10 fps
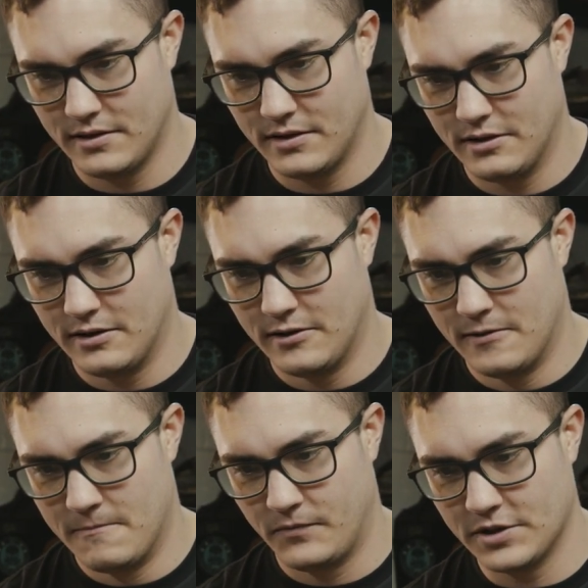
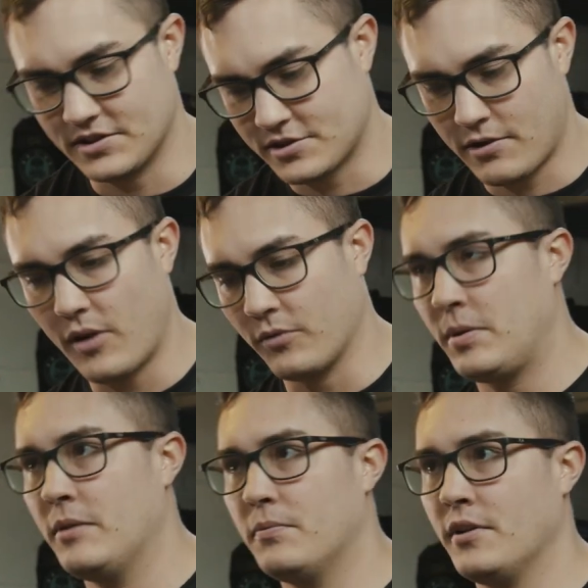there's this crowd of
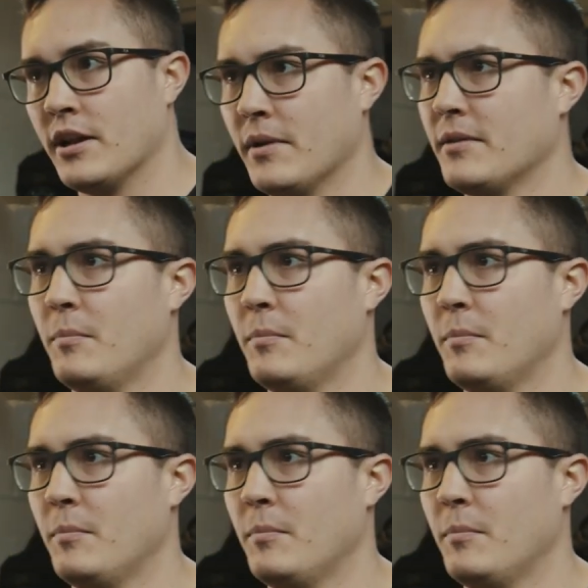people, and I'm like,